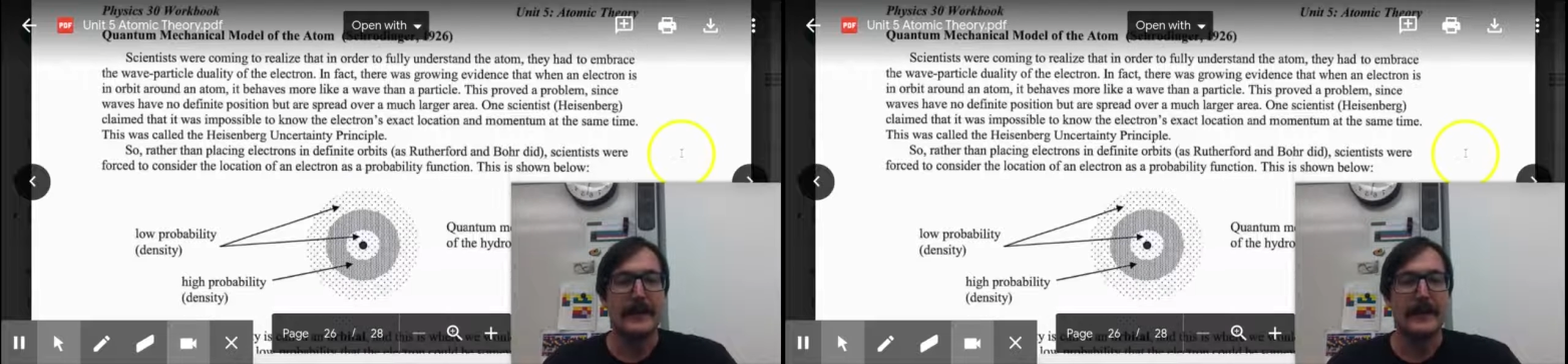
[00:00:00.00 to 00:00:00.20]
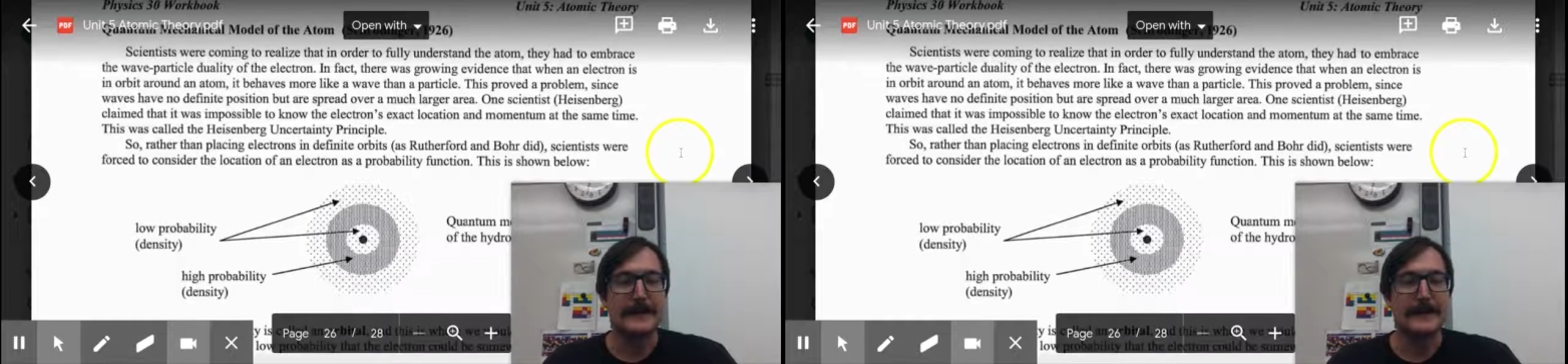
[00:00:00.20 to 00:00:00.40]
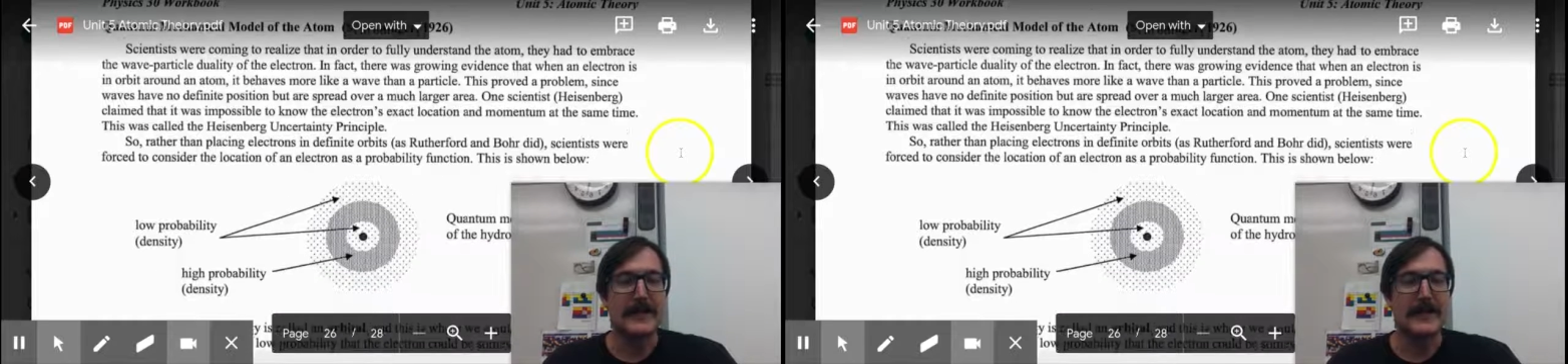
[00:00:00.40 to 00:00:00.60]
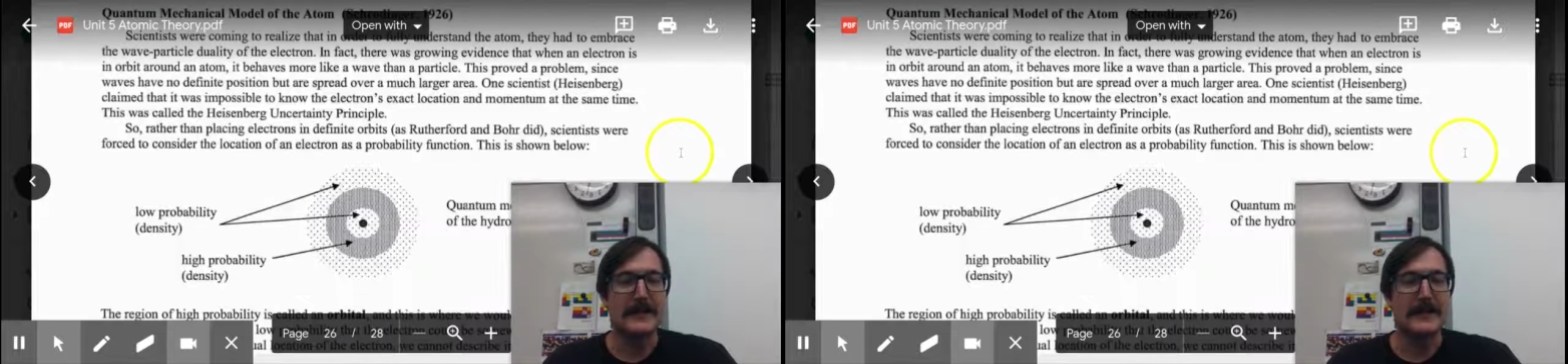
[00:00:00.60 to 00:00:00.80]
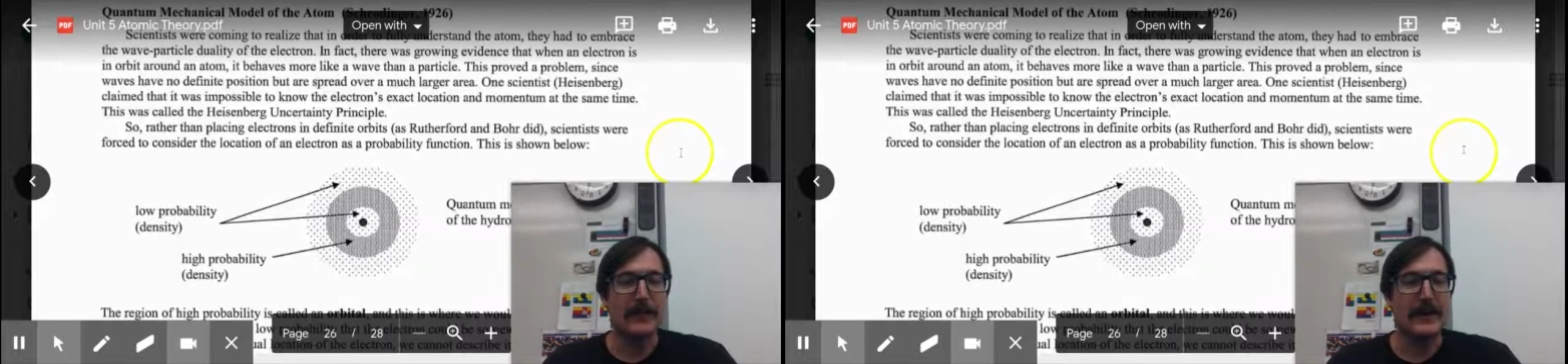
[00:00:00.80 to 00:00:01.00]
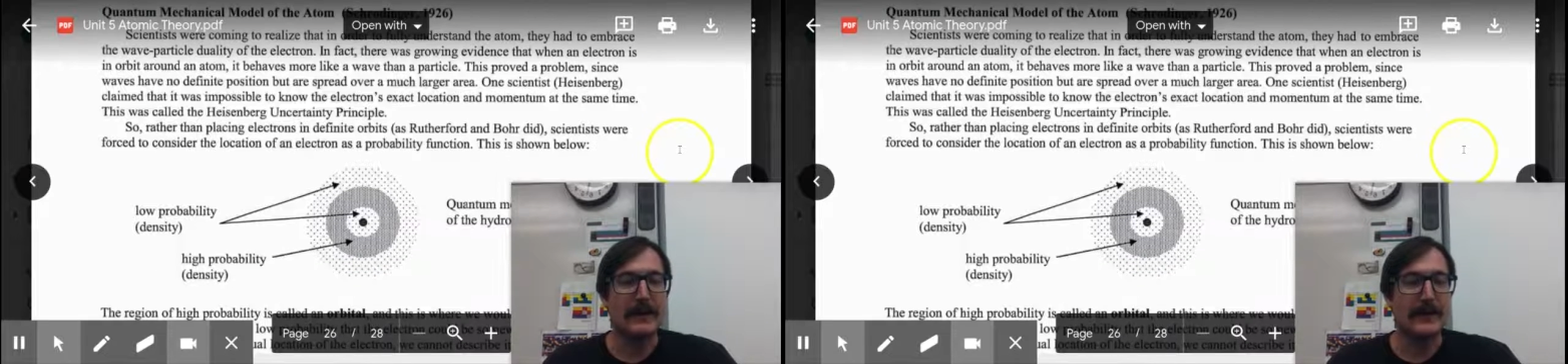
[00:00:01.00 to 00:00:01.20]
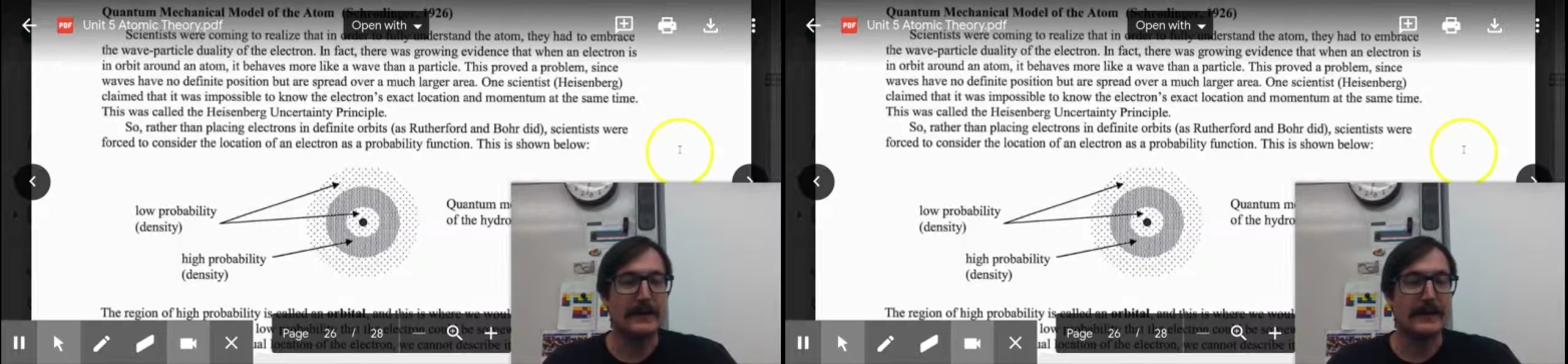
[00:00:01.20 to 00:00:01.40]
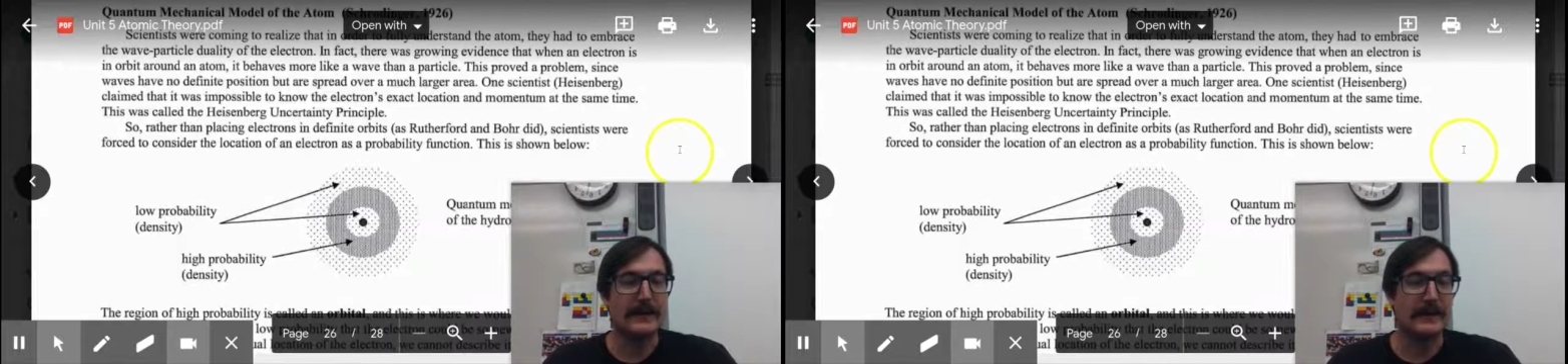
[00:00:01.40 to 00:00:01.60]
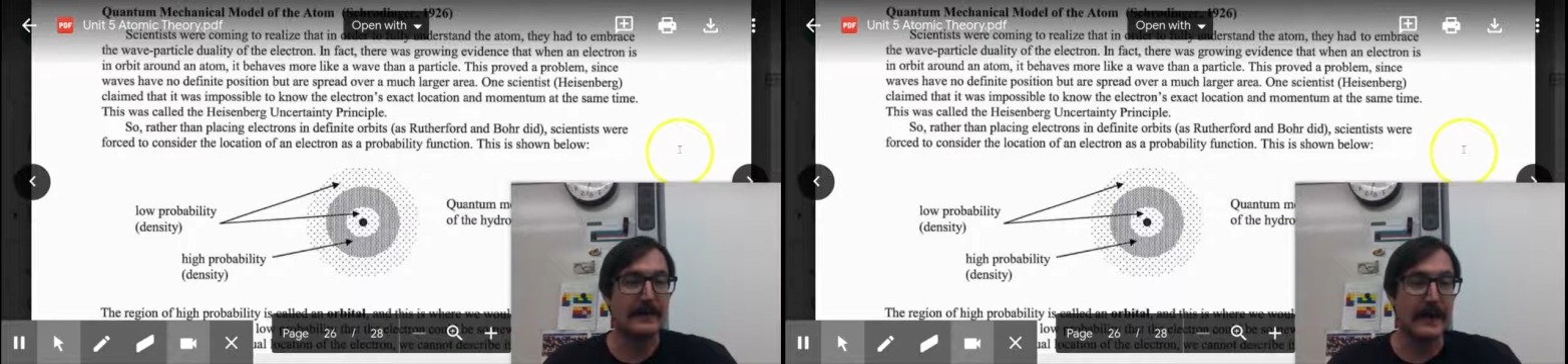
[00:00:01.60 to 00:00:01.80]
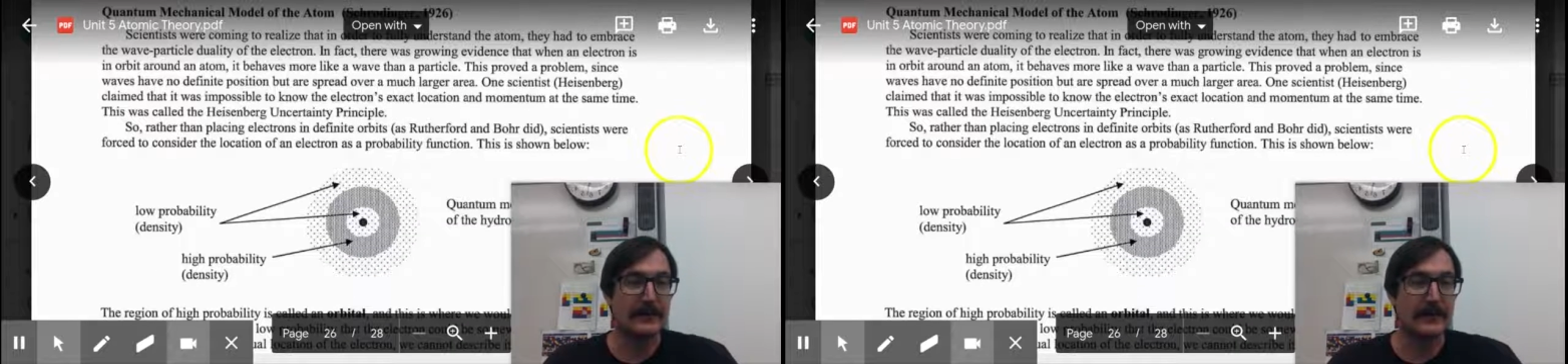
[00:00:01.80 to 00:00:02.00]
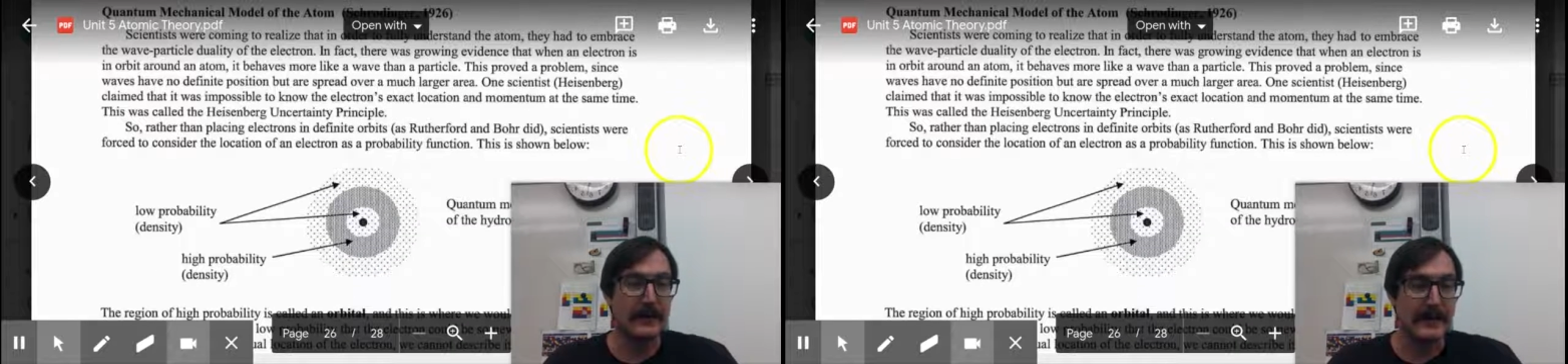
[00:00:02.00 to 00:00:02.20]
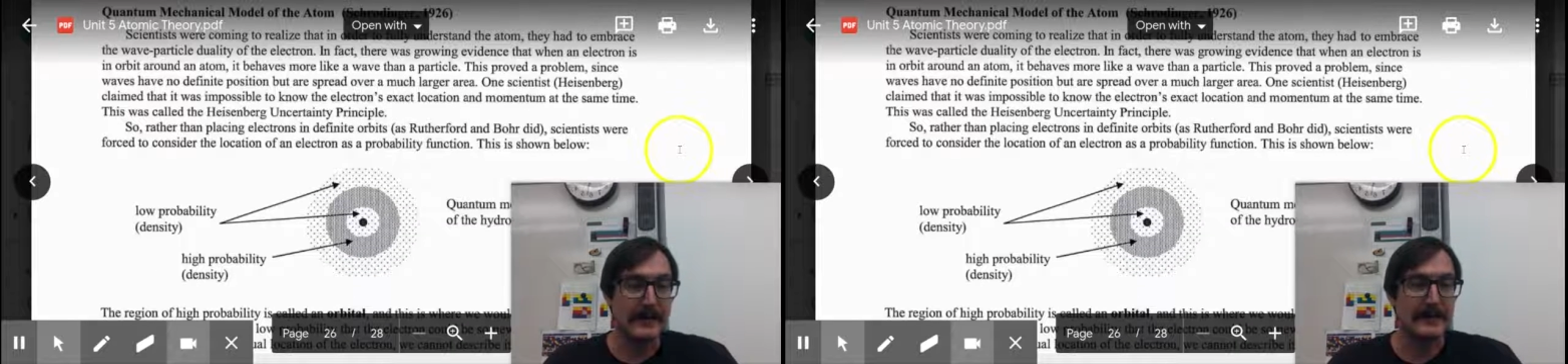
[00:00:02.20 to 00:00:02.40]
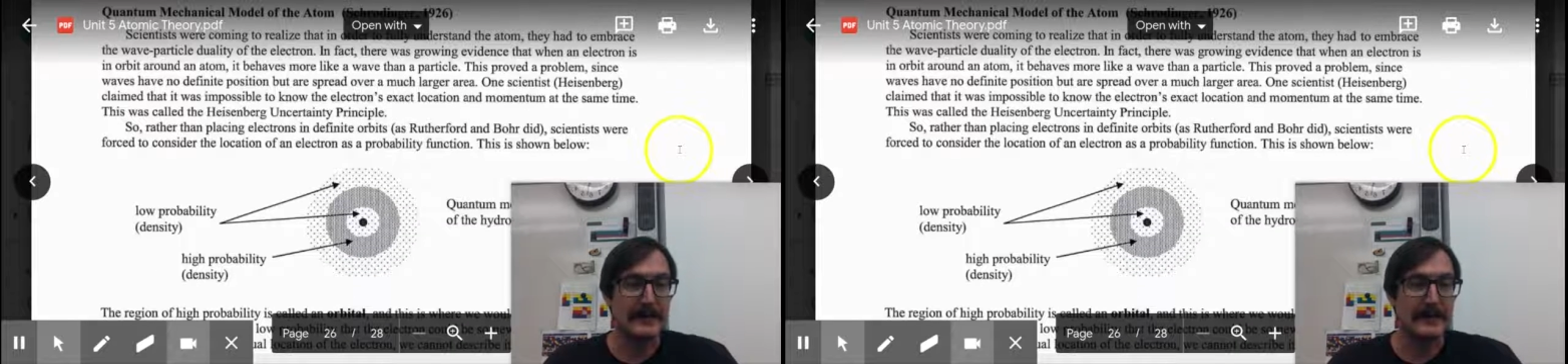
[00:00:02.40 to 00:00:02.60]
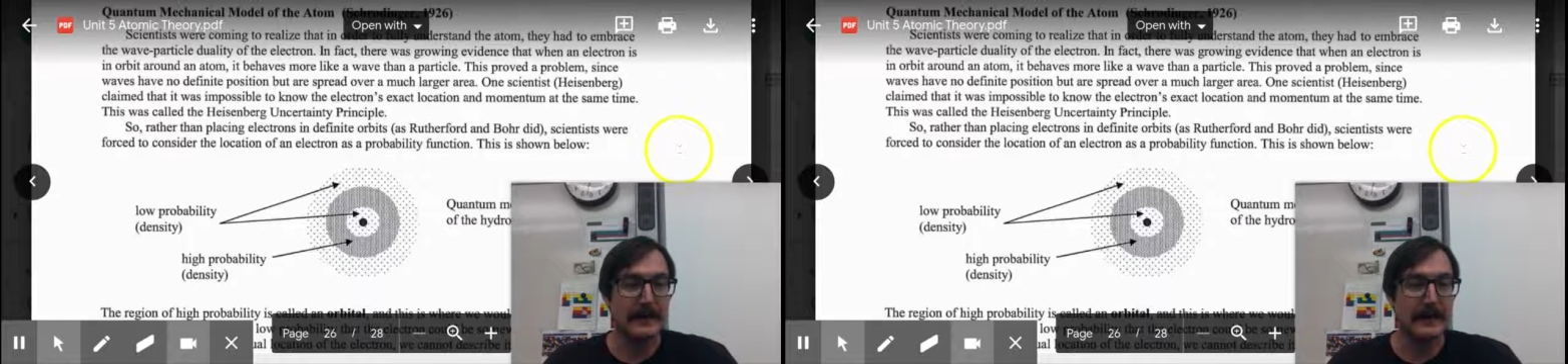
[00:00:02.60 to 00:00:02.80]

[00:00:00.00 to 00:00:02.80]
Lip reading: It's because if you want to know where the electron is,